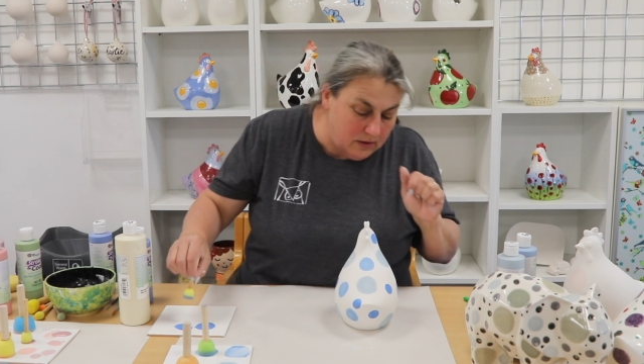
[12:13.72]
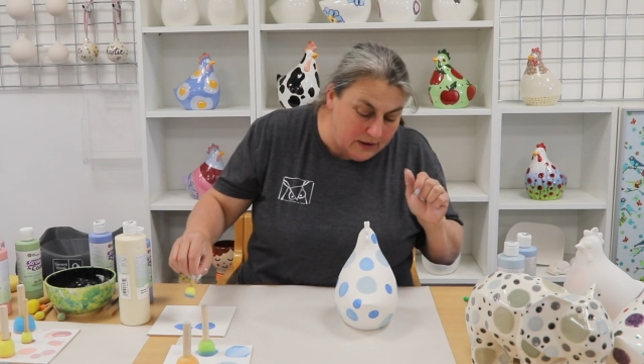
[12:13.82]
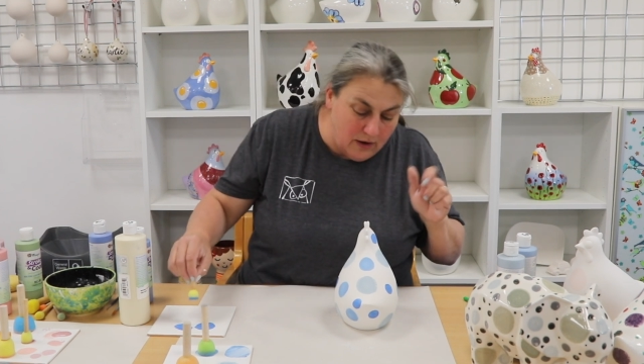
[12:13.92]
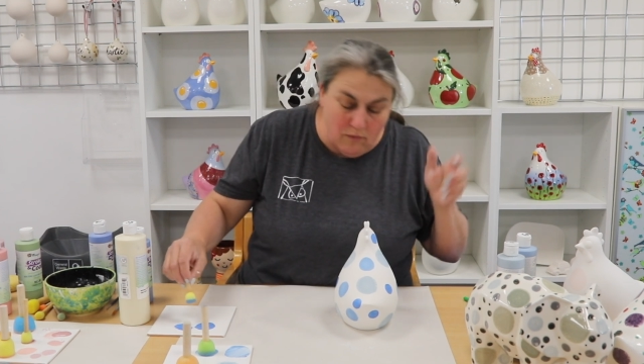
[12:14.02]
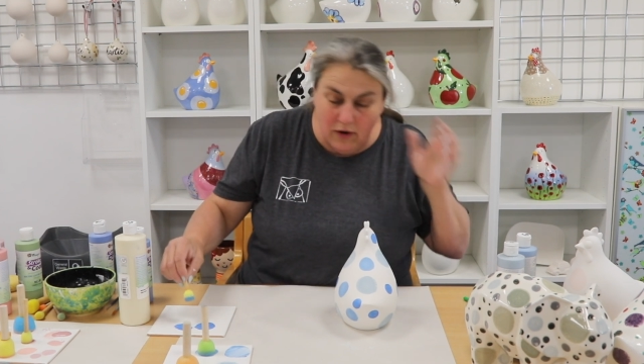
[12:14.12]

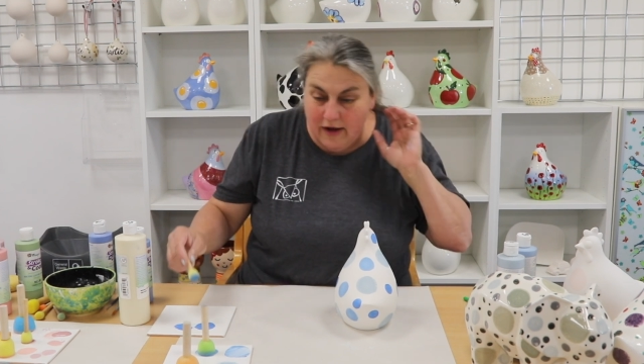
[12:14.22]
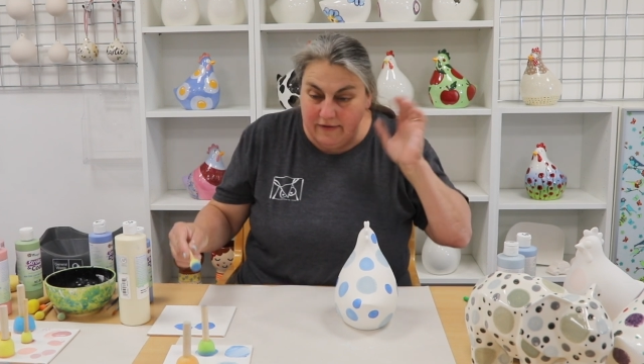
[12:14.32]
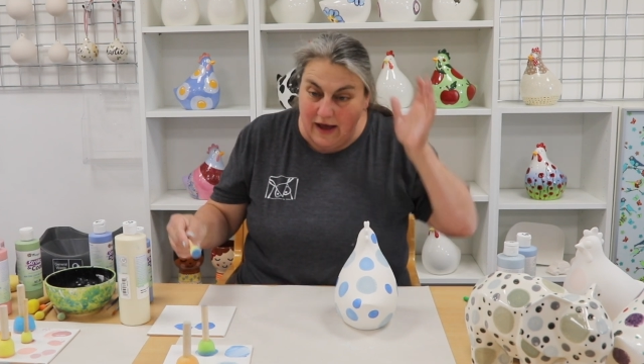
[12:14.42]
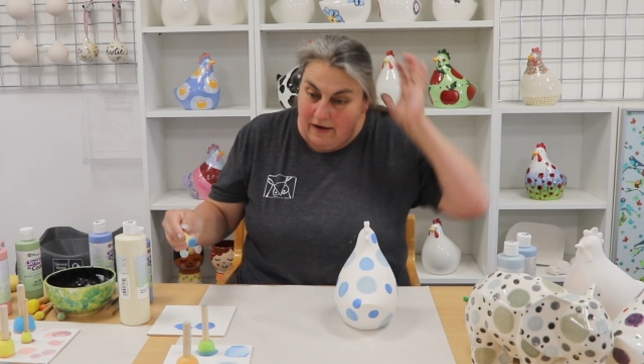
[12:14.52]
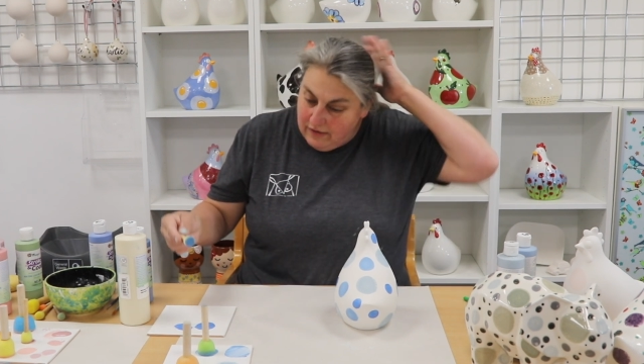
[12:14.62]
don't want her
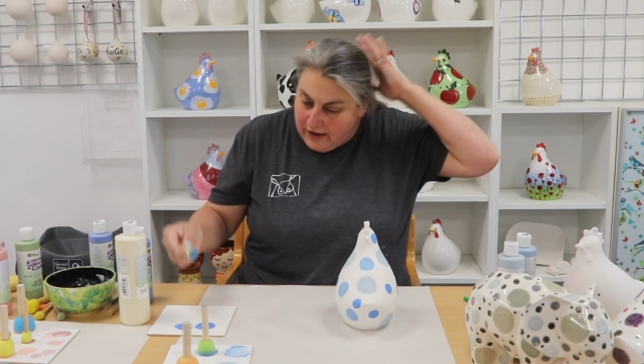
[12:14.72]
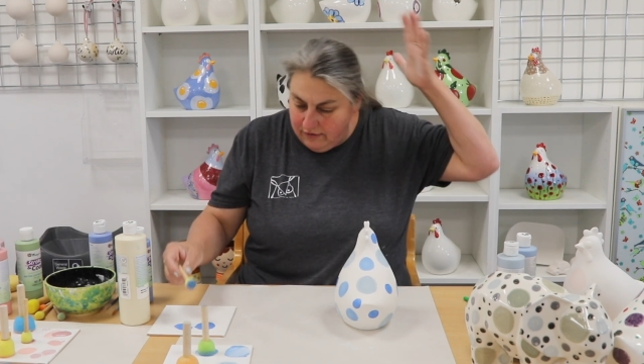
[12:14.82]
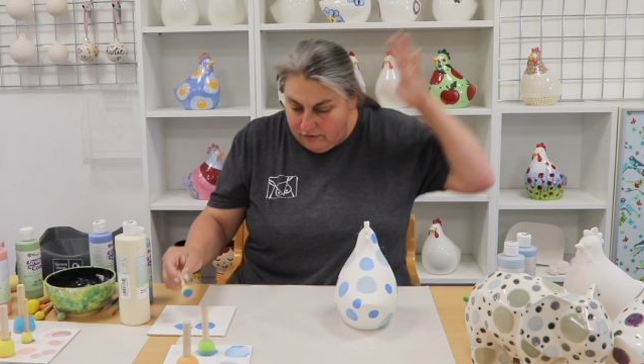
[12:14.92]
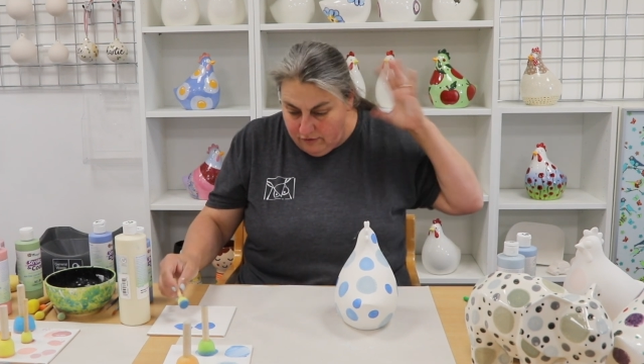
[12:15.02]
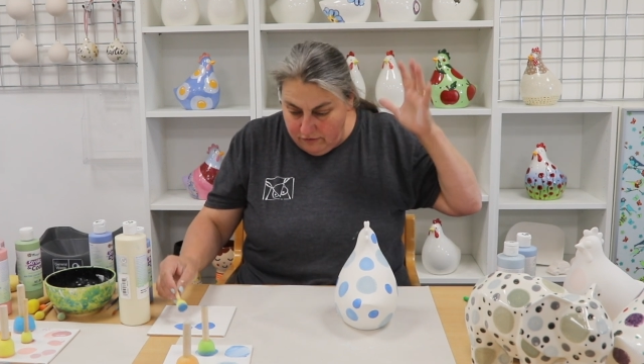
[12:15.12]
to have
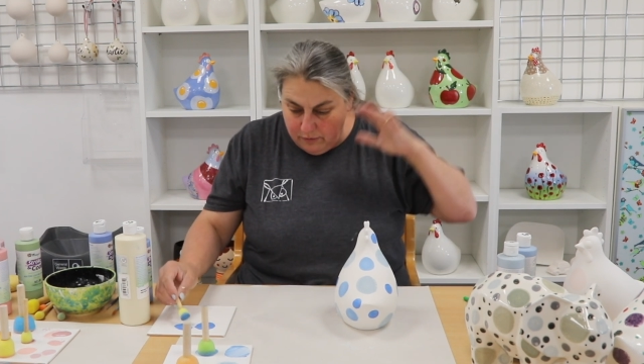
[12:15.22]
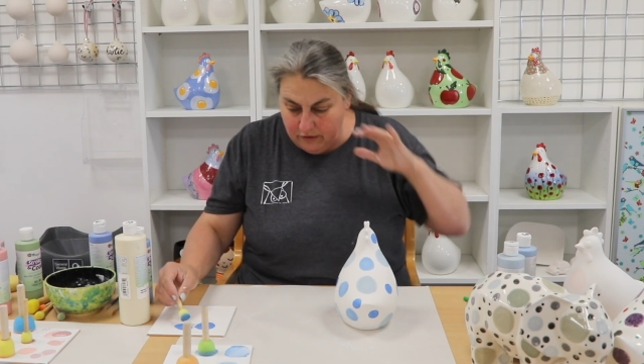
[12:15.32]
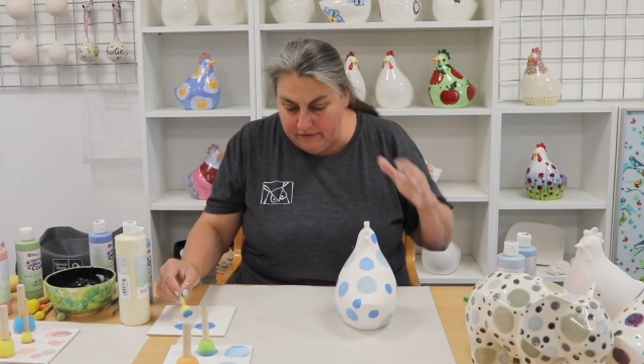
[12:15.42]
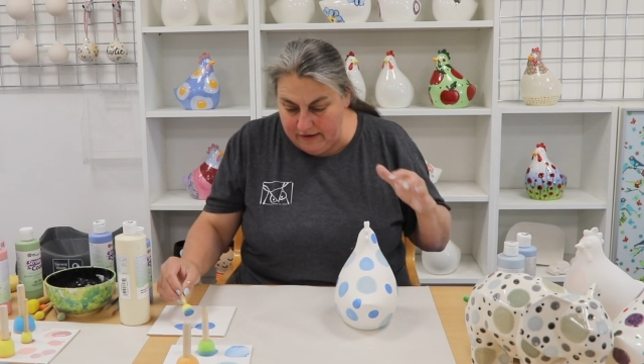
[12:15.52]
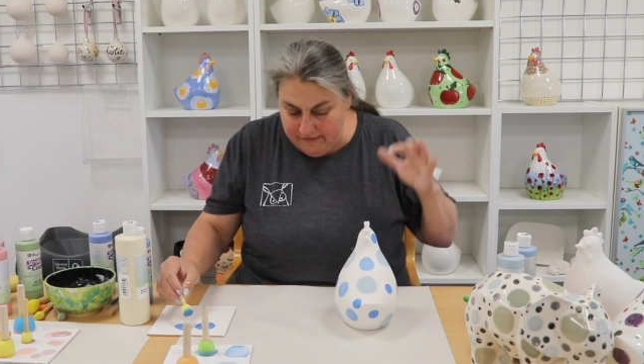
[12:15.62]
like two
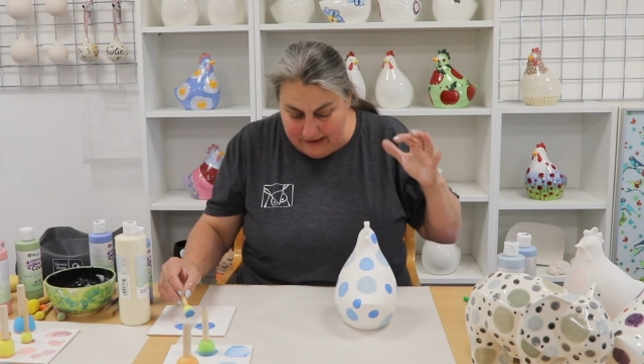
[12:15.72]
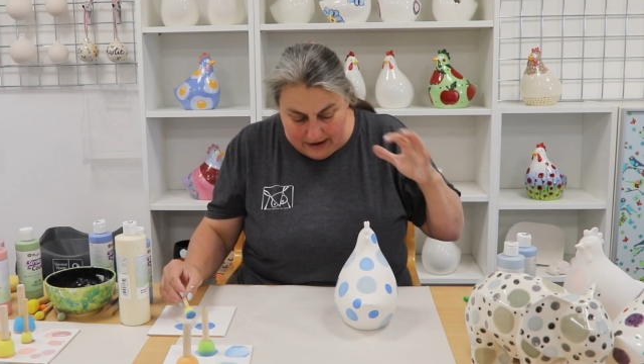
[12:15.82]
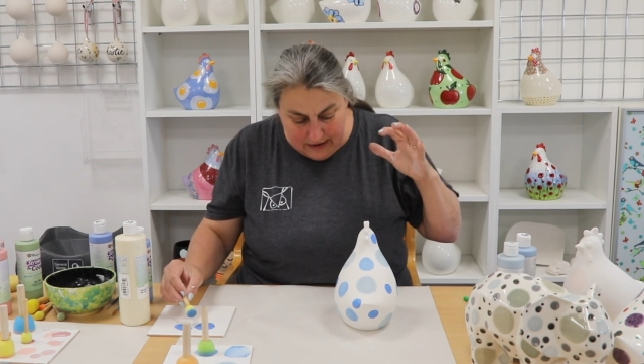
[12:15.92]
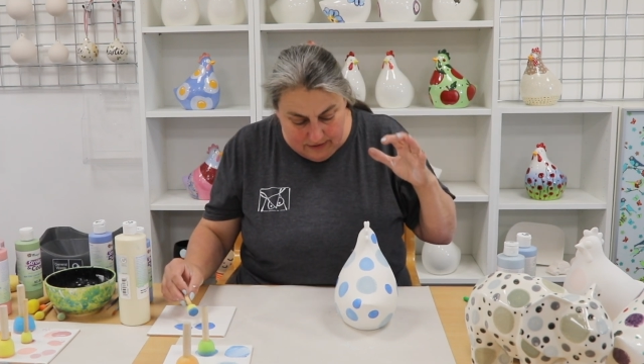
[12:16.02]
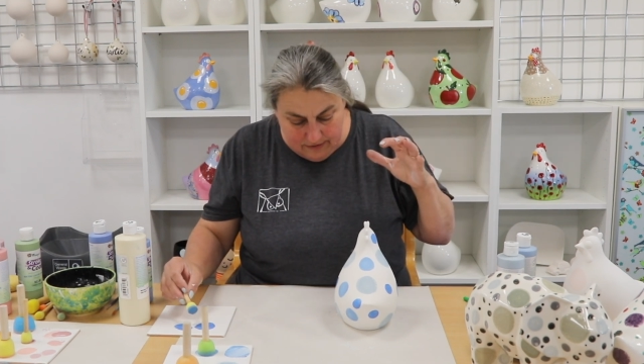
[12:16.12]
spots
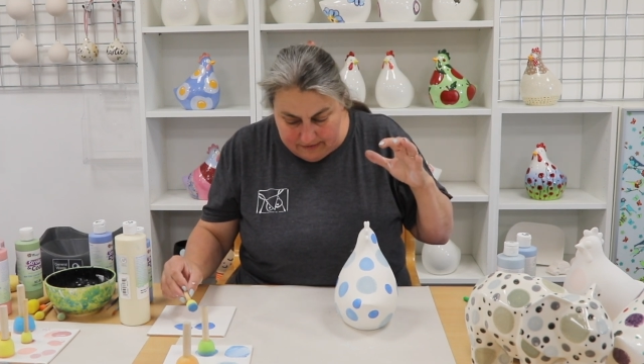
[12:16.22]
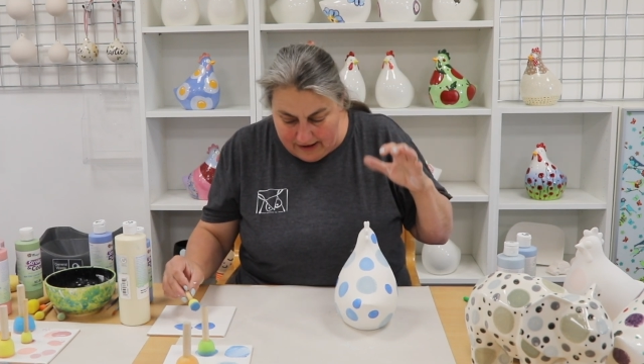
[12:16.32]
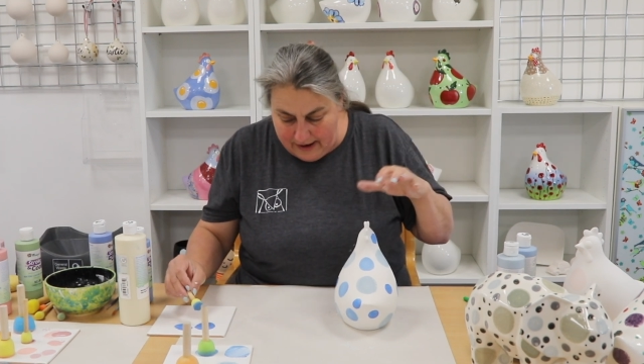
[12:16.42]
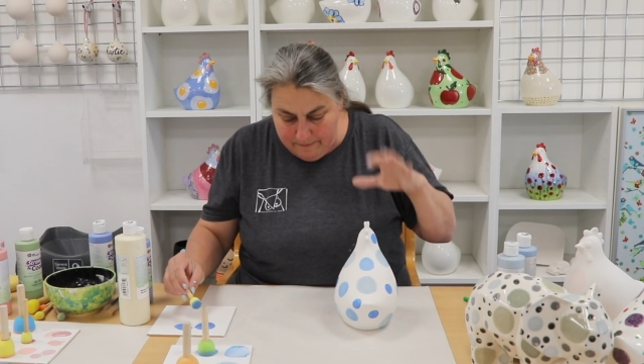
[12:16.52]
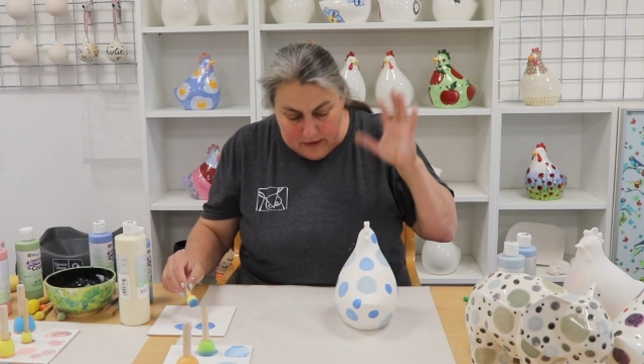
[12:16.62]
exactly the
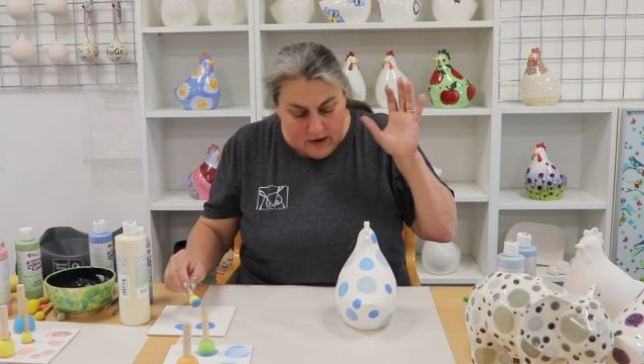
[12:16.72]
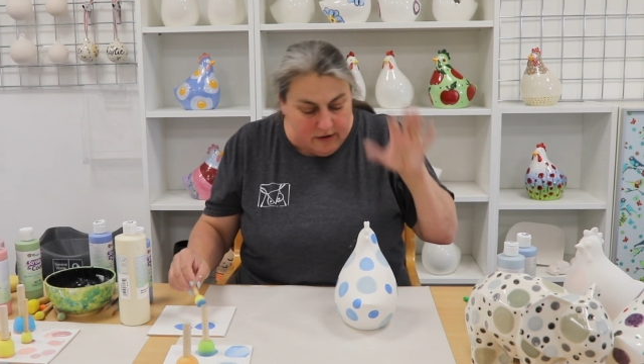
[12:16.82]
same,